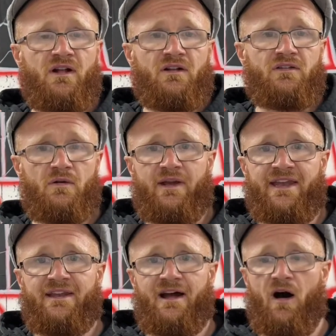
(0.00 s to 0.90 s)

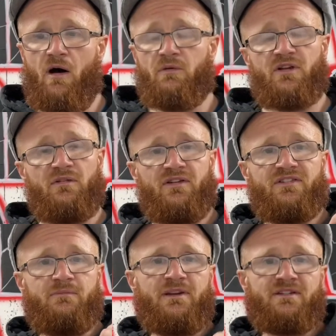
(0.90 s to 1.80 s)
doing, I would do the
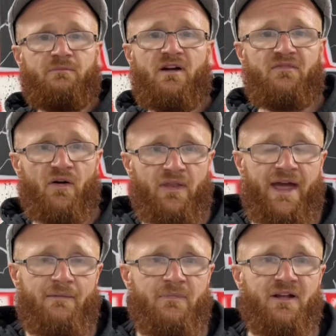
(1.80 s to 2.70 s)
submission move on
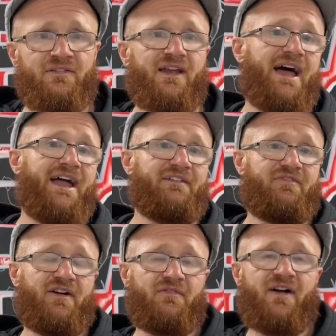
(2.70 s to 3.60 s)
them so they had a
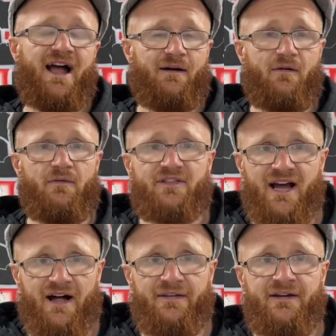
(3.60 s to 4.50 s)
feel for how it was
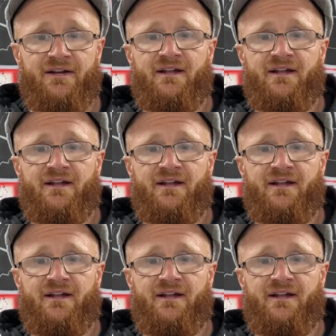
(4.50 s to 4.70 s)
done.